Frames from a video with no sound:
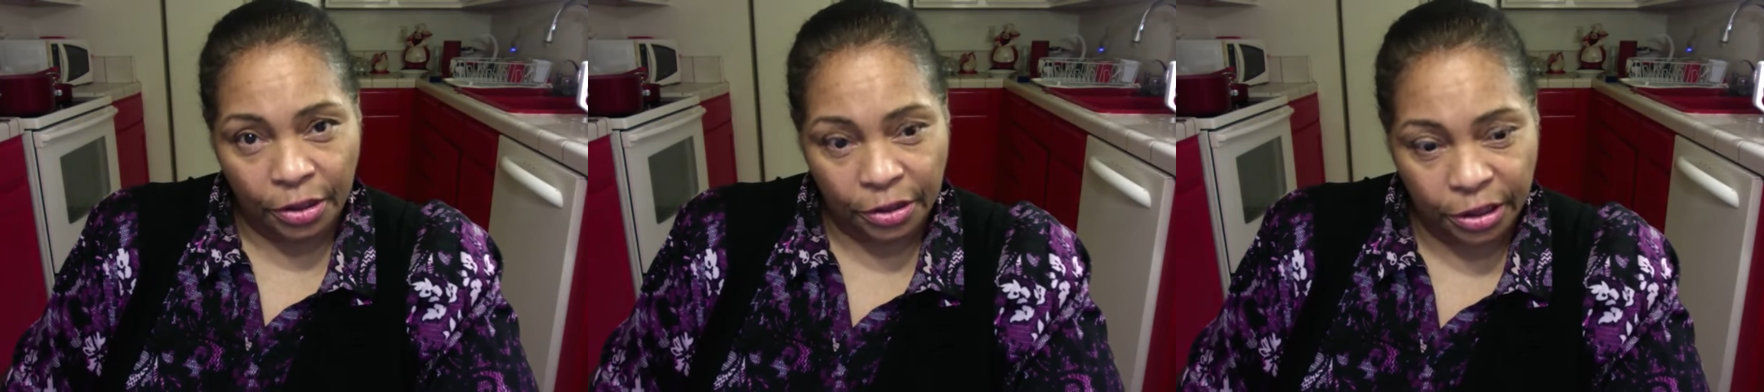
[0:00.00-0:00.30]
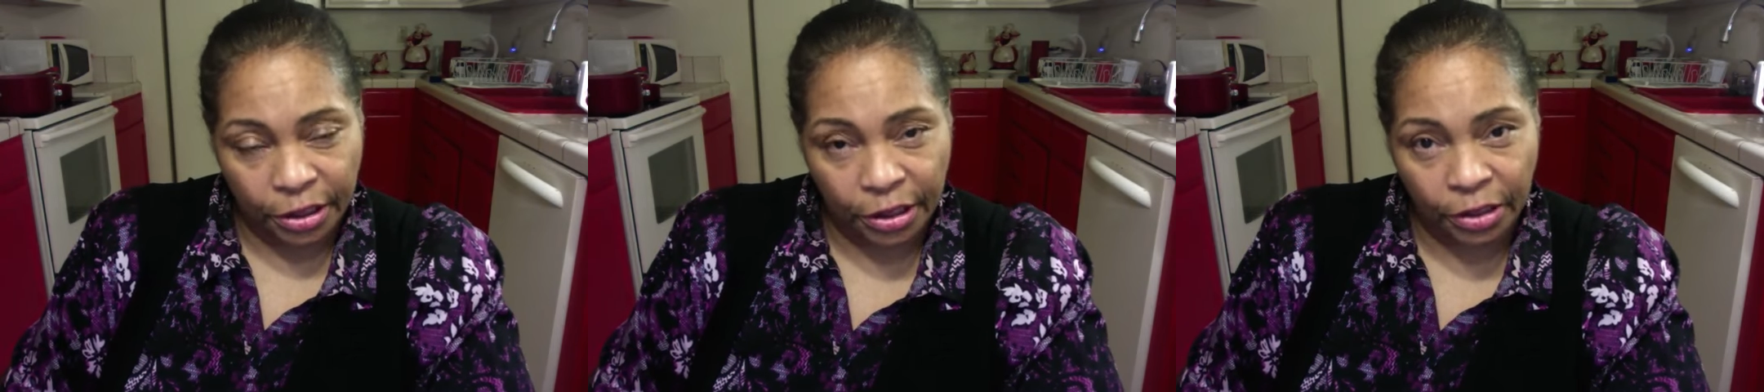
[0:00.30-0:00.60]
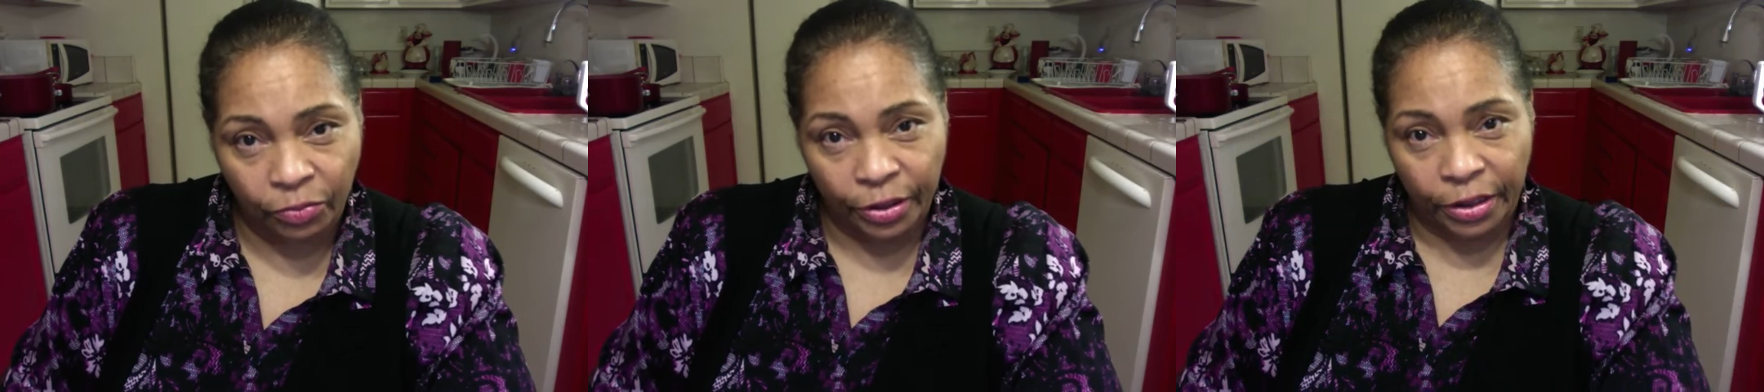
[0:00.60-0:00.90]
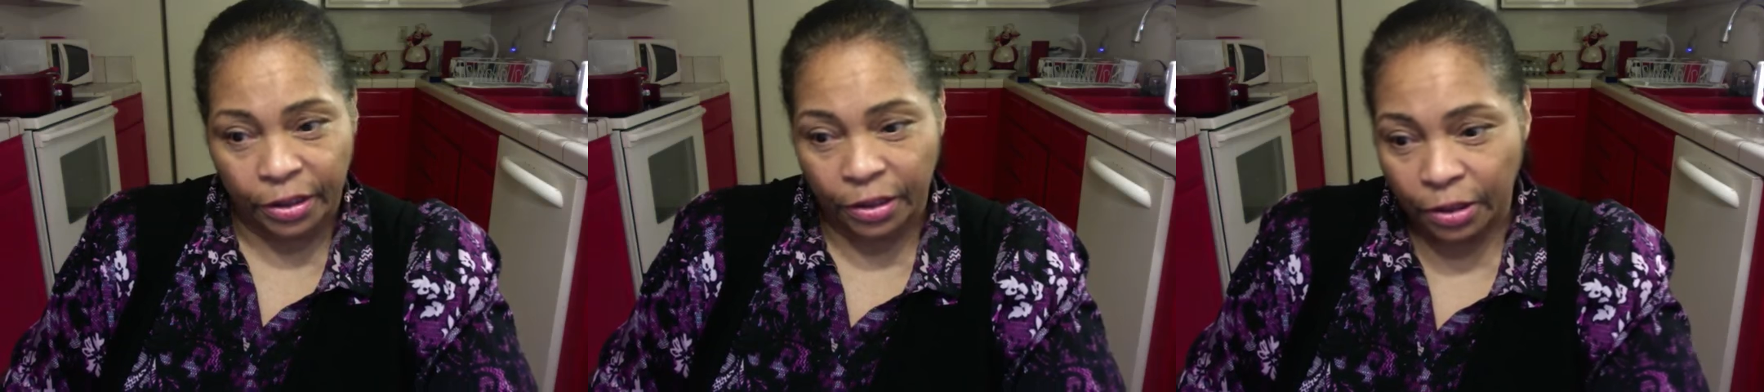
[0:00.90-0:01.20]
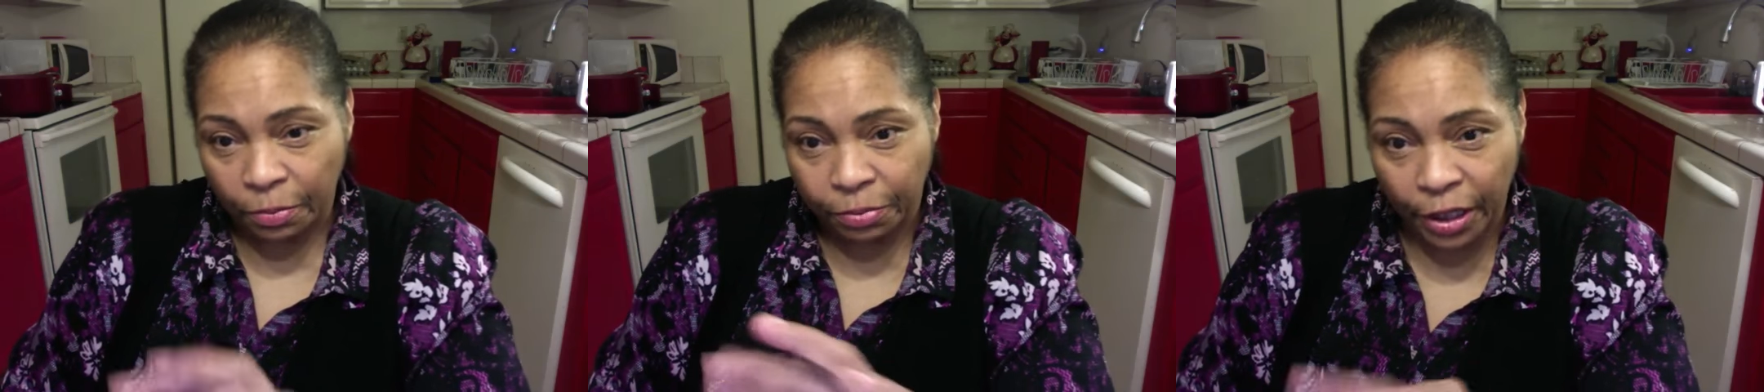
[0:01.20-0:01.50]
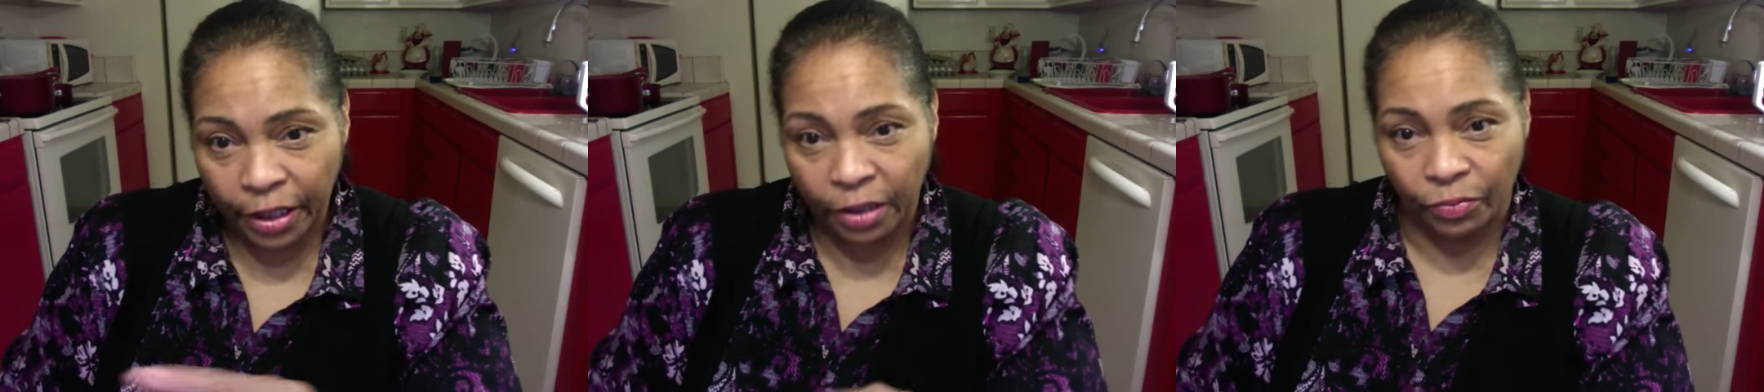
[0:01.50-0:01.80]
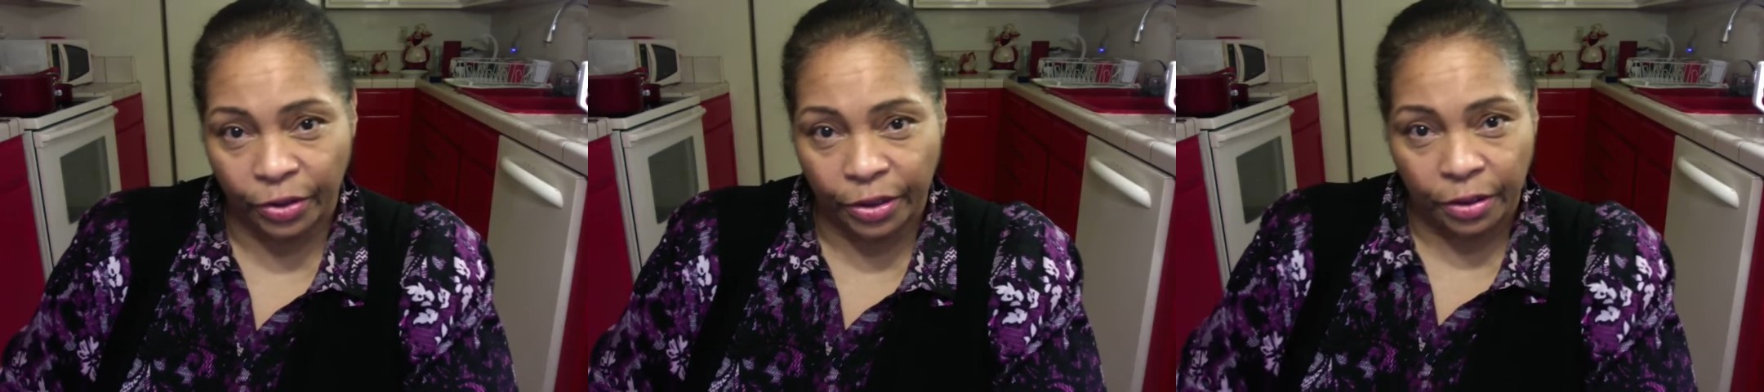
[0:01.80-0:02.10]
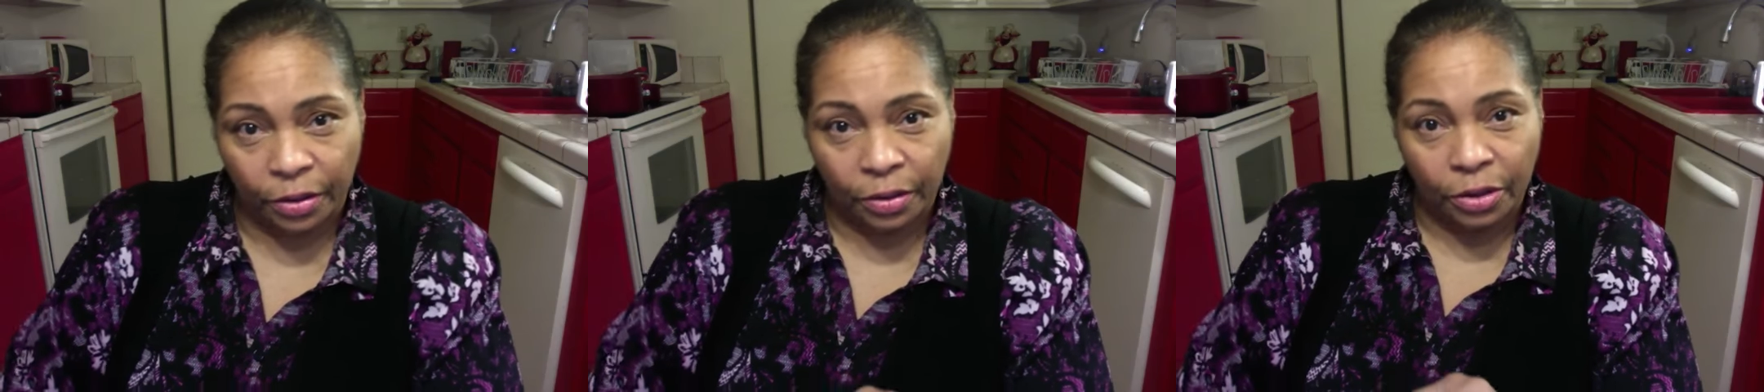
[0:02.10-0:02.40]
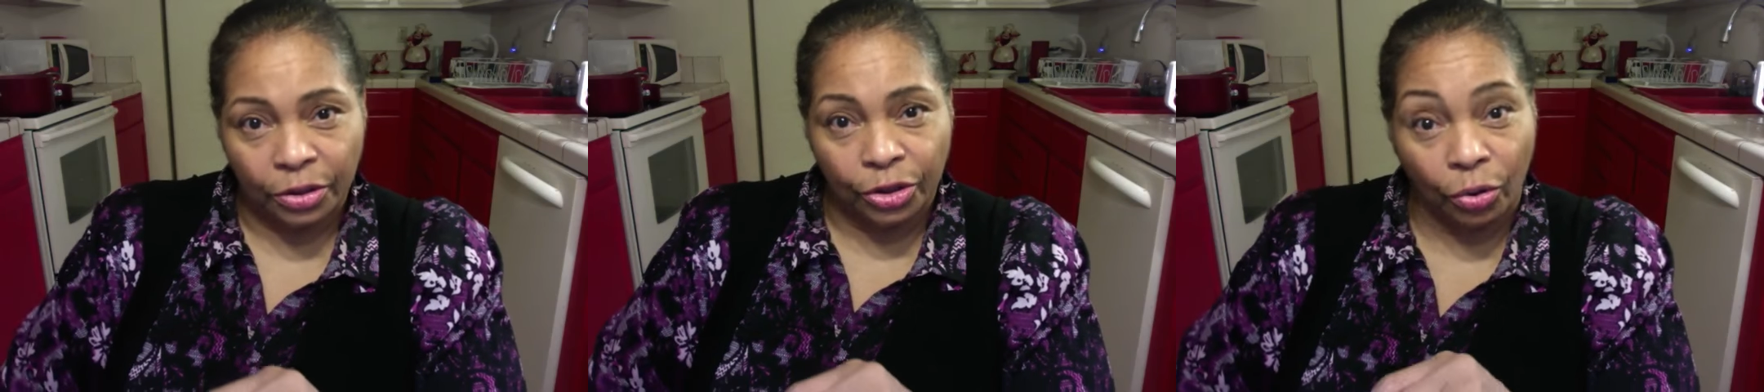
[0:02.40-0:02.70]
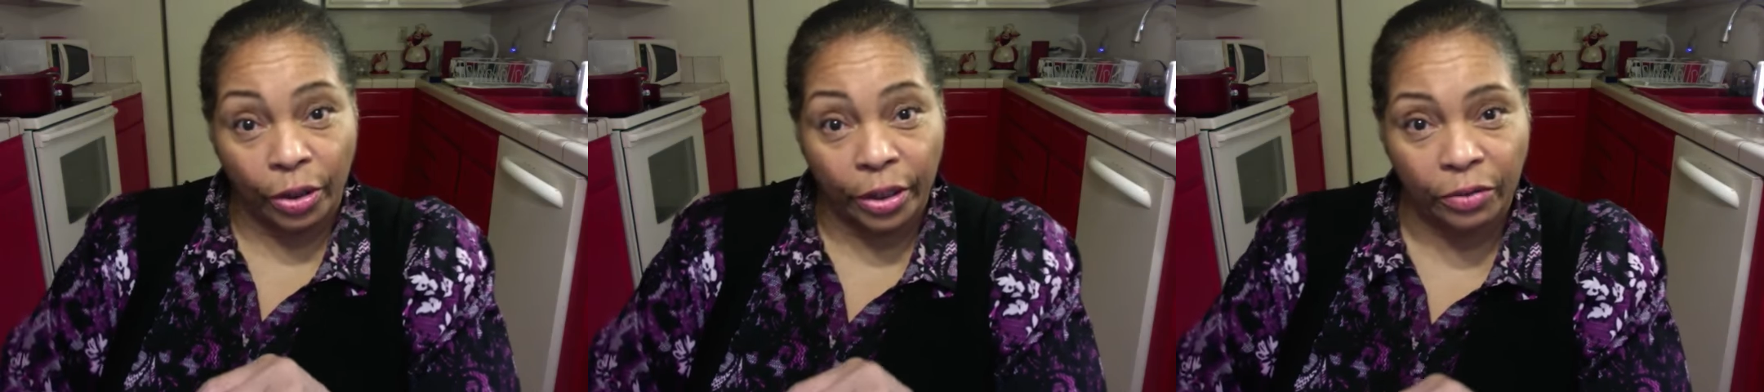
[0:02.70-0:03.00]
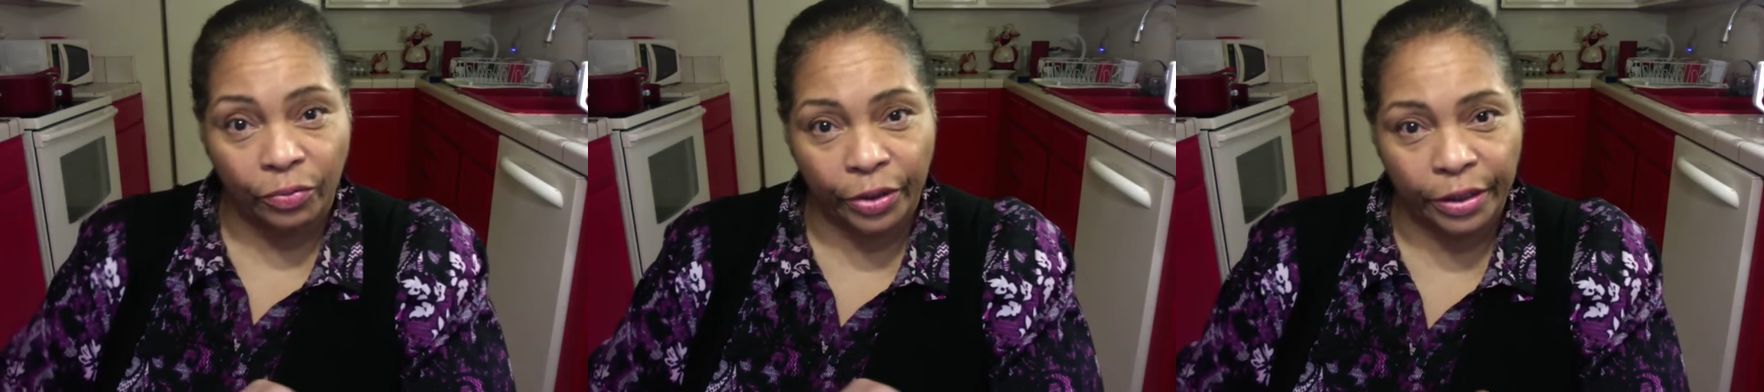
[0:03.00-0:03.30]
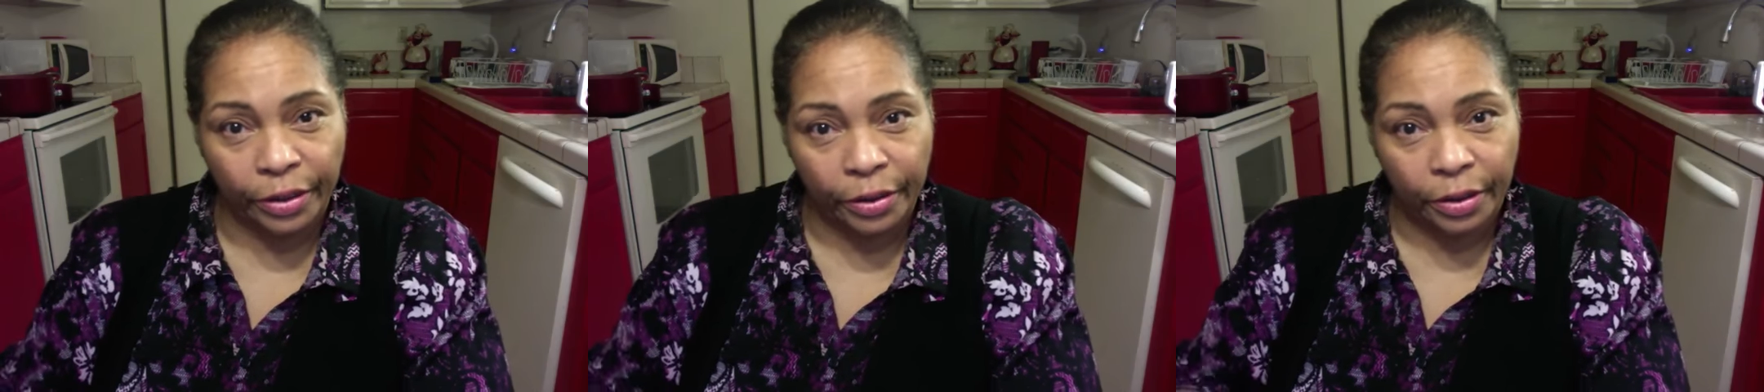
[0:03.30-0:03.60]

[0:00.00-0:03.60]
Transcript: tiddlywinking, playing with it, toying with it,